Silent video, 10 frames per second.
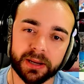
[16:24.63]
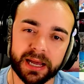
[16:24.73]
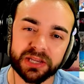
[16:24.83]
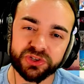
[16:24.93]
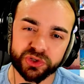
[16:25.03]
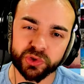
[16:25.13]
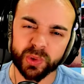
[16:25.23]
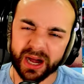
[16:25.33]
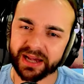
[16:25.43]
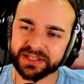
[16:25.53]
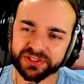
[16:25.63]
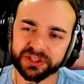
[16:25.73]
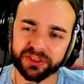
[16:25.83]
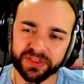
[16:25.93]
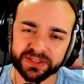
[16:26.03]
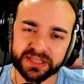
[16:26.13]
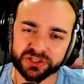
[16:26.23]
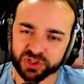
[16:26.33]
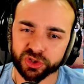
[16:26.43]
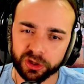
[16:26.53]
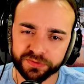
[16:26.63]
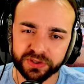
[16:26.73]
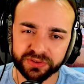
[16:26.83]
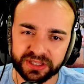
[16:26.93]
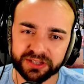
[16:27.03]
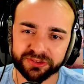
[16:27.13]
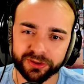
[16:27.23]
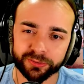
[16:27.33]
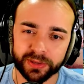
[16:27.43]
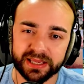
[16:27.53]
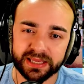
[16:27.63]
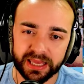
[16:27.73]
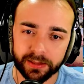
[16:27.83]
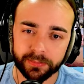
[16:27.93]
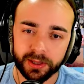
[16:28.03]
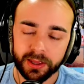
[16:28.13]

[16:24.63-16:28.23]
I do honestly think that Starfield is a great game.